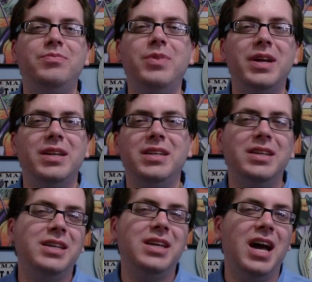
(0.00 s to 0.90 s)
but
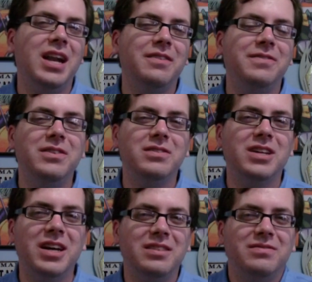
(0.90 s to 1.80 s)
you kind of feel
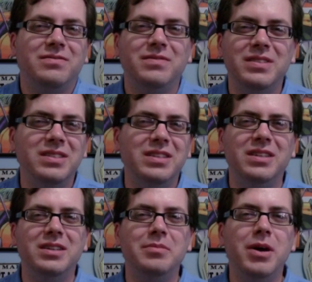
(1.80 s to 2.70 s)
kind of
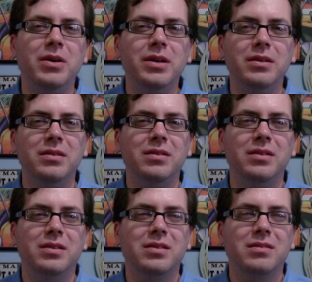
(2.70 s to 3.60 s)
about it
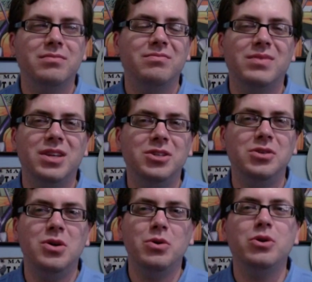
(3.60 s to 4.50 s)
because
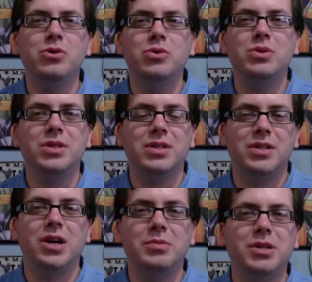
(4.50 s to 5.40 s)
you know you're using the
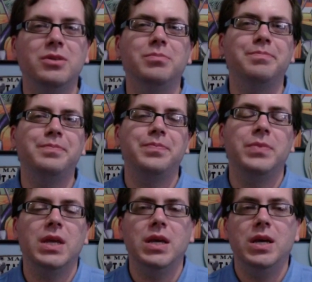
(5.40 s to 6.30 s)
top tier.
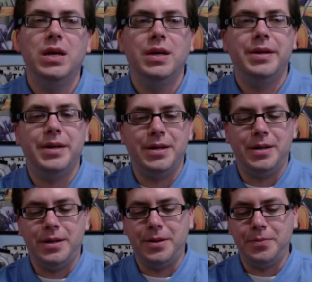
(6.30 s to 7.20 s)

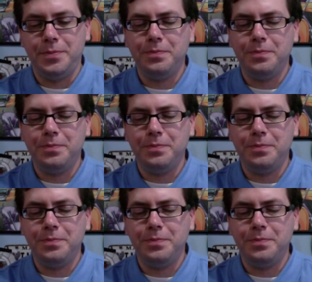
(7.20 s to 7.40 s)
But